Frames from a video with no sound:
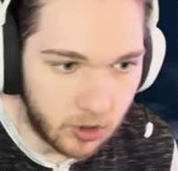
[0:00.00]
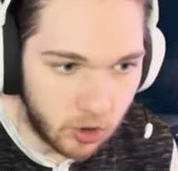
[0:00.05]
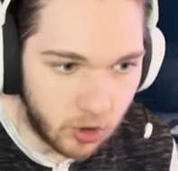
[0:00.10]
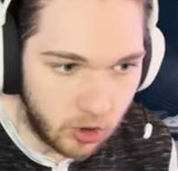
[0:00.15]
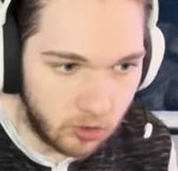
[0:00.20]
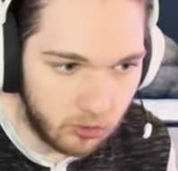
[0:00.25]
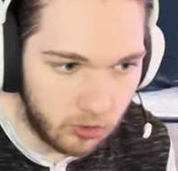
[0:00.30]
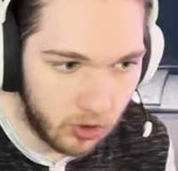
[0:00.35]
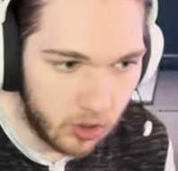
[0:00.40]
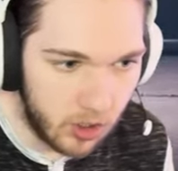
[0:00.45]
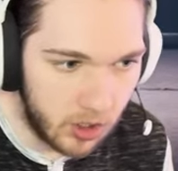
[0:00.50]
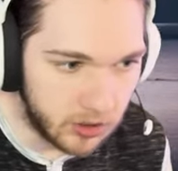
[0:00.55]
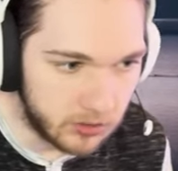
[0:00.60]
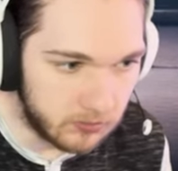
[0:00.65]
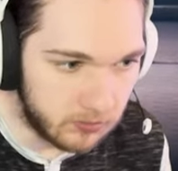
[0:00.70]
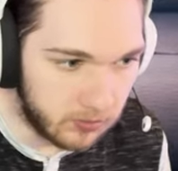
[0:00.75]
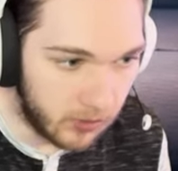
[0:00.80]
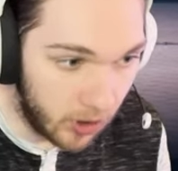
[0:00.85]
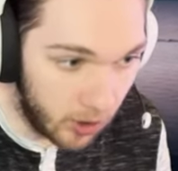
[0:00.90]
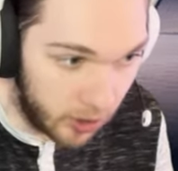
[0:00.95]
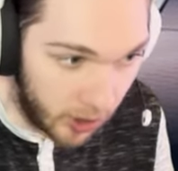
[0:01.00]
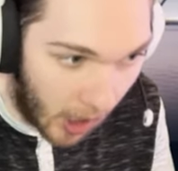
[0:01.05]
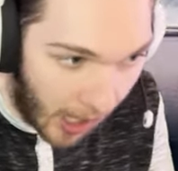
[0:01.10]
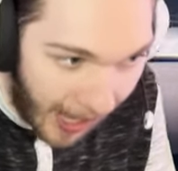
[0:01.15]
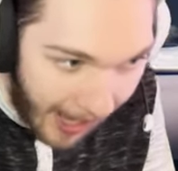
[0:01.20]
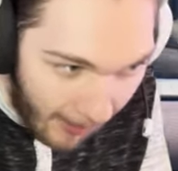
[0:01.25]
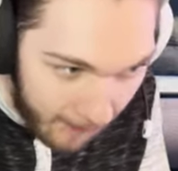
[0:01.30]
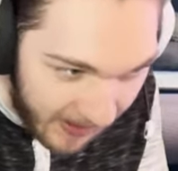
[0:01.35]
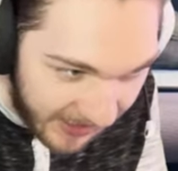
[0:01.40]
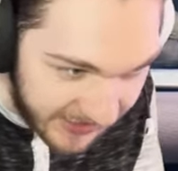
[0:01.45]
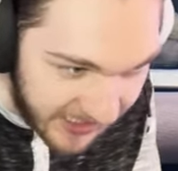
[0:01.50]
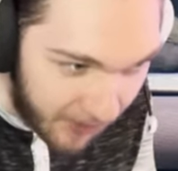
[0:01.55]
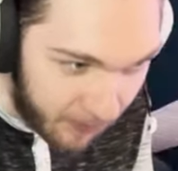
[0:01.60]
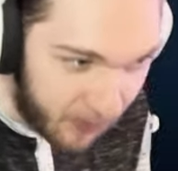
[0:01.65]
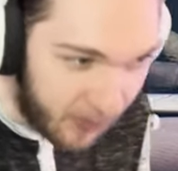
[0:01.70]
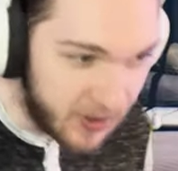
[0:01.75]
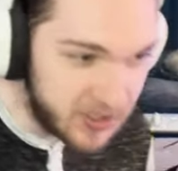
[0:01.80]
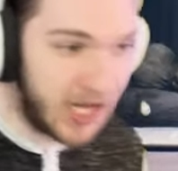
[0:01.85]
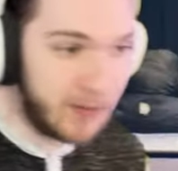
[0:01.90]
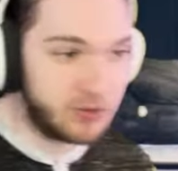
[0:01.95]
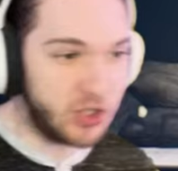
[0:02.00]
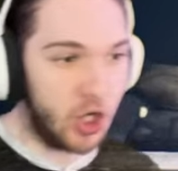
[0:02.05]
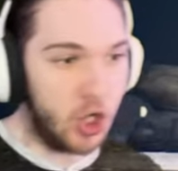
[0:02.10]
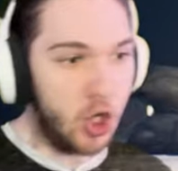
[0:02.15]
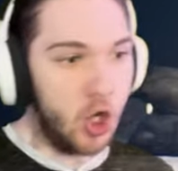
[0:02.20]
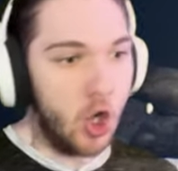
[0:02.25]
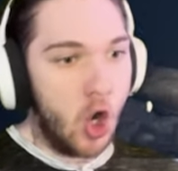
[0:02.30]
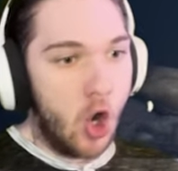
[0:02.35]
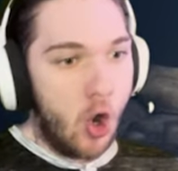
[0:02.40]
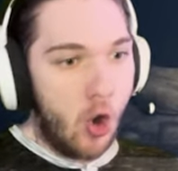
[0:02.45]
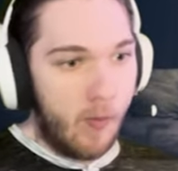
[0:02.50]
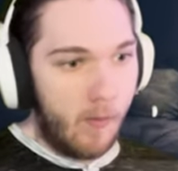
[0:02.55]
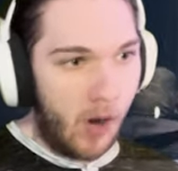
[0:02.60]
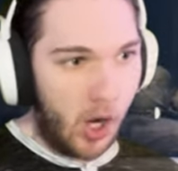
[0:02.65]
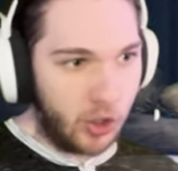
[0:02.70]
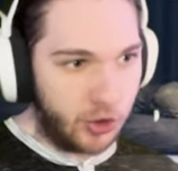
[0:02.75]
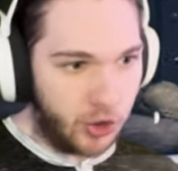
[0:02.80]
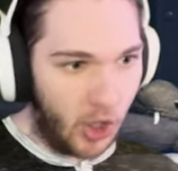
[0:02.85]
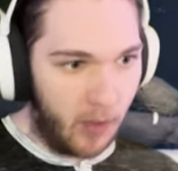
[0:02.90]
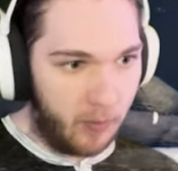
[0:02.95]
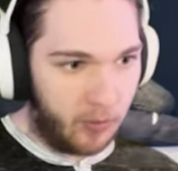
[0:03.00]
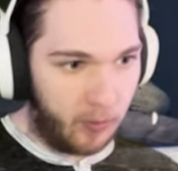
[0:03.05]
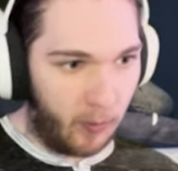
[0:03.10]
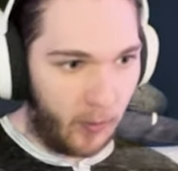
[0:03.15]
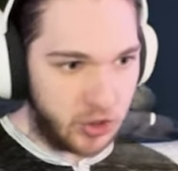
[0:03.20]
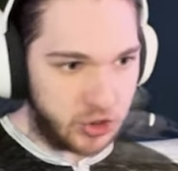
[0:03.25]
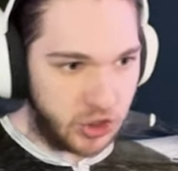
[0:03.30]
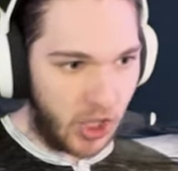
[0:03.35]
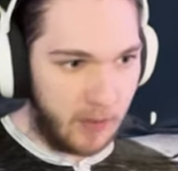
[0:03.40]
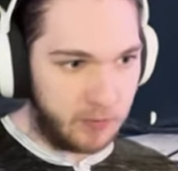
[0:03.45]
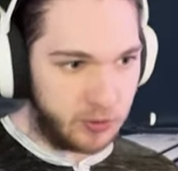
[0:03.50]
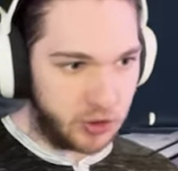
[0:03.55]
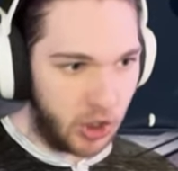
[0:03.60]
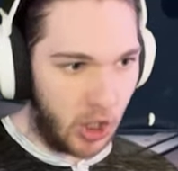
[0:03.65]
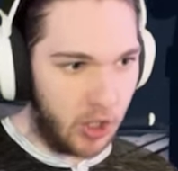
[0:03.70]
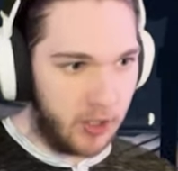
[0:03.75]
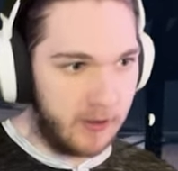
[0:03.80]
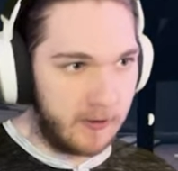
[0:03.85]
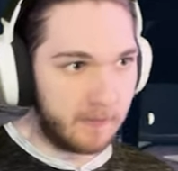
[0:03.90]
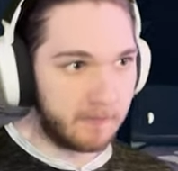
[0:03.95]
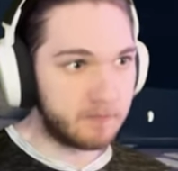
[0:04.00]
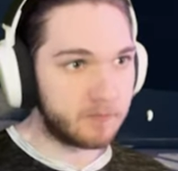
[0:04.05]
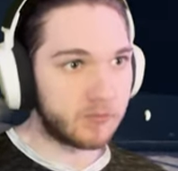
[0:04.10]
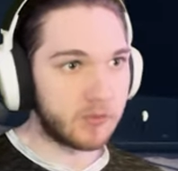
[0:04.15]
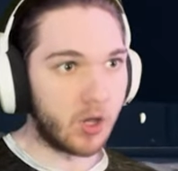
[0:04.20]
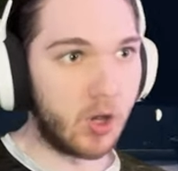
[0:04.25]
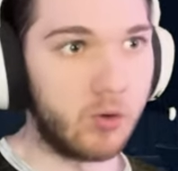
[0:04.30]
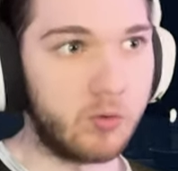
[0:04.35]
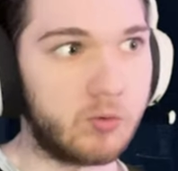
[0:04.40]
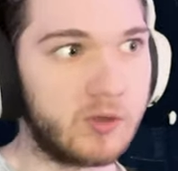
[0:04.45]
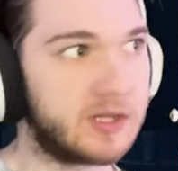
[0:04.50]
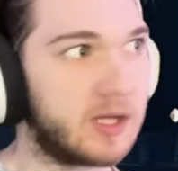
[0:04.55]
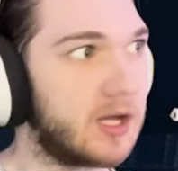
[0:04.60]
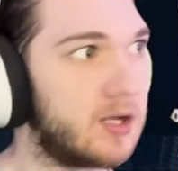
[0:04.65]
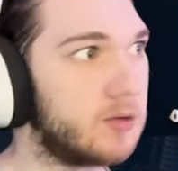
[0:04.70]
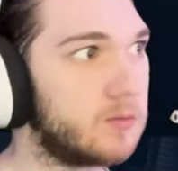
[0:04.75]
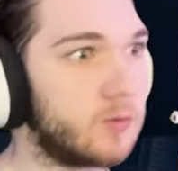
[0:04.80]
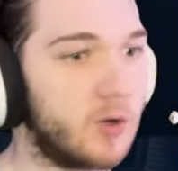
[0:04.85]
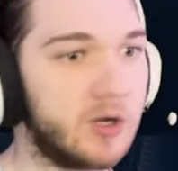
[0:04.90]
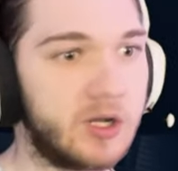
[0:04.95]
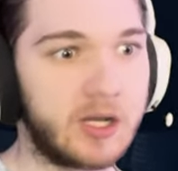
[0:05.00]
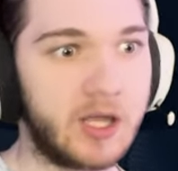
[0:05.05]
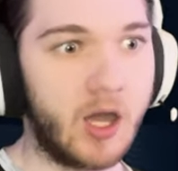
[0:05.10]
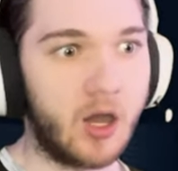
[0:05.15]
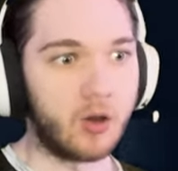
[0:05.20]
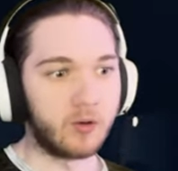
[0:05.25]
uh, ah, my depth perception! My depth perception! Oh, what the heck? Where'd he go?